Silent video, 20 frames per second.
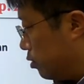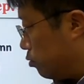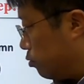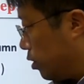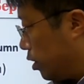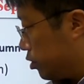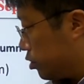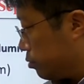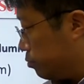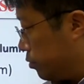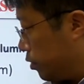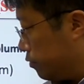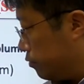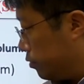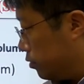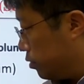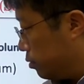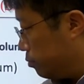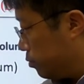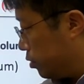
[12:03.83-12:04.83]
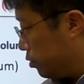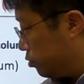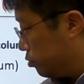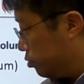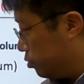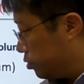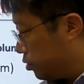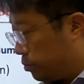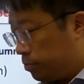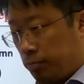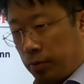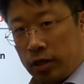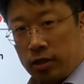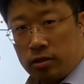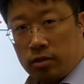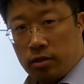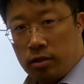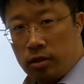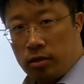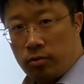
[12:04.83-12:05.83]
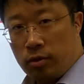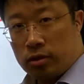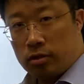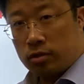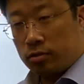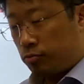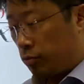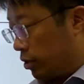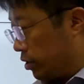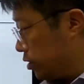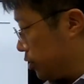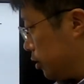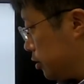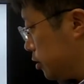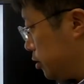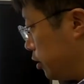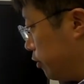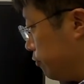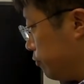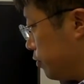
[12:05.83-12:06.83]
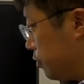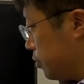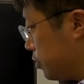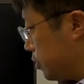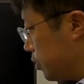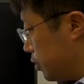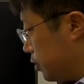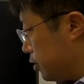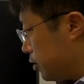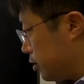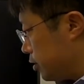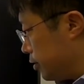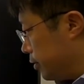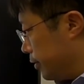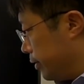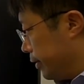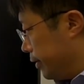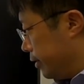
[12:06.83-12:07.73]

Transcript: washing buffer number 2. So basically what is this difference is